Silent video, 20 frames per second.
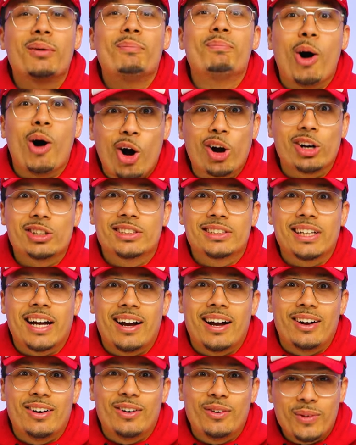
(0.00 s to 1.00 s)
The bar
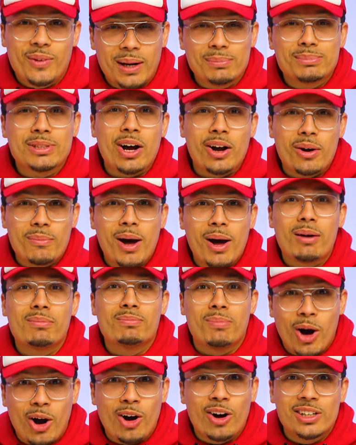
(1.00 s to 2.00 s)
style. When I'm talking
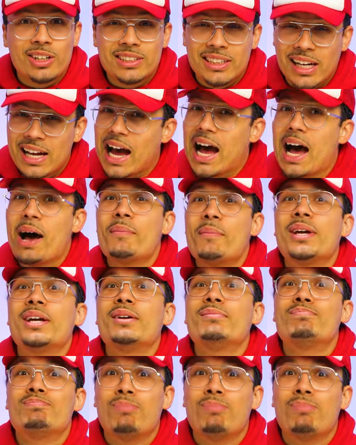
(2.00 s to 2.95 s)
about bars, I mean